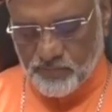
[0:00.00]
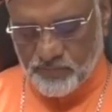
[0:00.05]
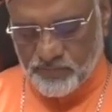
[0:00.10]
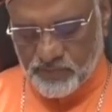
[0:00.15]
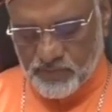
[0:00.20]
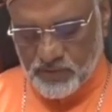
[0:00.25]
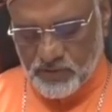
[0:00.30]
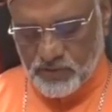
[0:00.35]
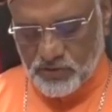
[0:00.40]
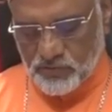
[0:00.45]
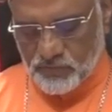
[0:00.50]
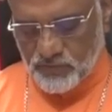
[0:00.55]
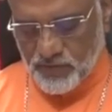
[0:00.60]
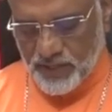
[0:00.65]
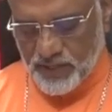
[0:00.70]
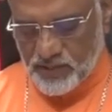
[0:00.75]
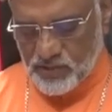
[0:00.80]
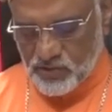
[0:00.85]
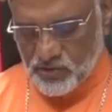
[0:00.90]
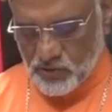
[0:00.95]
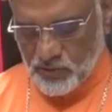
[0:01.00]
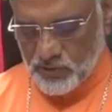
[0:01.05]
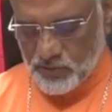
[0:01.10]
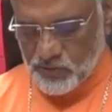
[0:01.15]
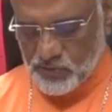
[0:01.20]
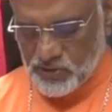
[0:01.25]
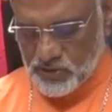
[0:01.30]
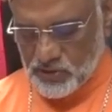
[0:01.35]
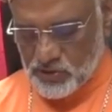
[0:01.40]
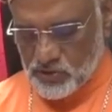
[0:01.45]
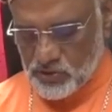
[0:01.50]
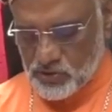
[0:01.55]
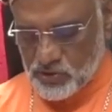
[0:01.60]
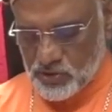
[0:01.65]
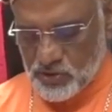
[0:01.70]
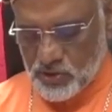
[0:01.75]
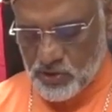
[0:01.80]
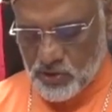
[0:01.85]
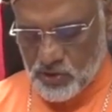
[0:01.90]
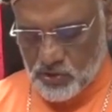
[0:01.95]
to find solutions
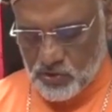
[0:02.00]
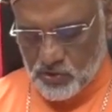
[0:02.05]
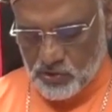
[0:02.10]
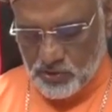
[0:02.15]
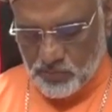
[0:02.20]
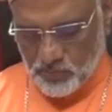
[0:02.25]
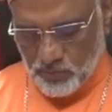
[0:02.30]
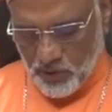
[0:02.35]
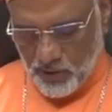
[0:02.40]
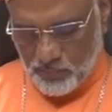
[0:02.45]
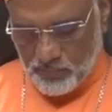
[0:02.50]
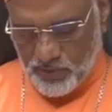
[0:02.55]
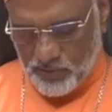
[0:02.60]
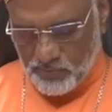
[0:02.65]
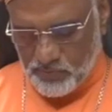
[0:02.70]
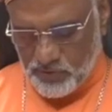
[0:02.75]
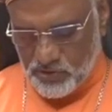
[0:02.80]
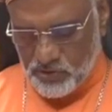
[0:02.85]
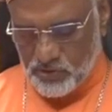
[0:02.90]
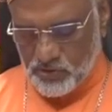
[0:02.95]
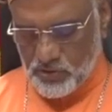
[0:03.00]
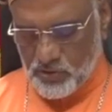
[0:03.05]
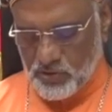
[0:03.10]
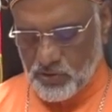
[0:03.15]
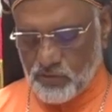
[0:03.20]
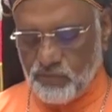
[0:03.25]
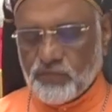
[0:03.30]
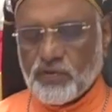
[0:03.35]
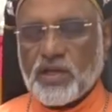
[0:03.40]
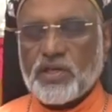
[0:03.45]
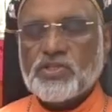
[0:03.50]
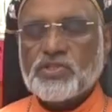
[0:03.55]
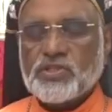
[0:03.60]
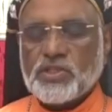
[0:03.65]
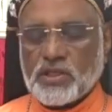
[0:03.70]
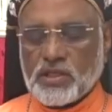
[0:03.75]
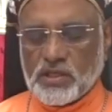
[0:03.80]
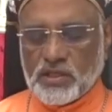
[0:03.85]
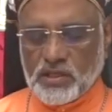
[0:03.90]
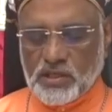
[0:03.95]
to the problems facing
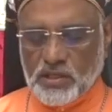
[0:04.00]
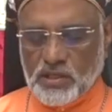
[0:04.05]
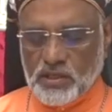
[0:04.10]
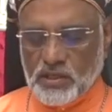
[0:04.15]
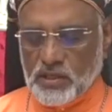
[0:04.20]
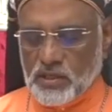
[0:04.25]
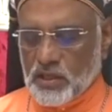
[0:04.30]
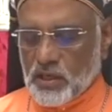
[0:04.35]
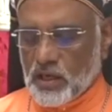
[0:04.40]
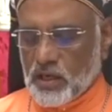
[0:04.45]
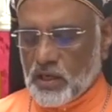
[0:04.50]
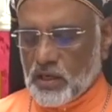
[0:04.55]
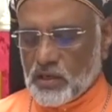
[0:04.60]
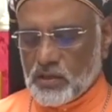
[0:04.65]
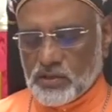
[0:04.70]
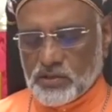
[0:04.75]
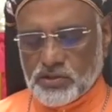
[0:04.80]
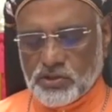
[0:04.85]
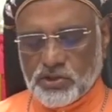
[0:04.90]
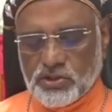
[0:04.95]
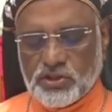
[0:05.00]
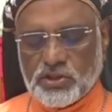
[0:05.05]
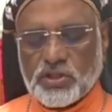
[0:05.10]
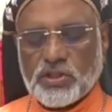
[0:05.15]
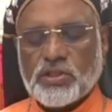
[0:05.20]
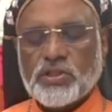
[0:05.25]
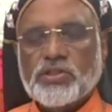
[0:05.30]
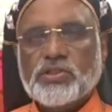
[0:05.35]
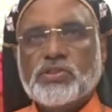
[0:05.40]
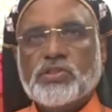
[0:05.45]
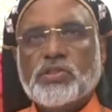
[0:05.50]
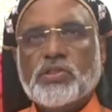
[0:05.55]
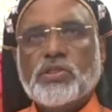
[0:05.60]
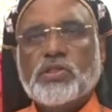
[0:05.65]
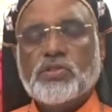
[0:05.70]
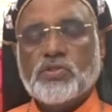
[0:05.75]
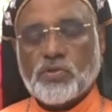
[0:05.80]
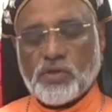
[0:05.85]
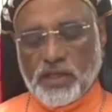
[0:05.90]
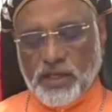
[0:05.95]
our church
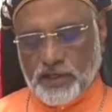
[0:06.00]
today?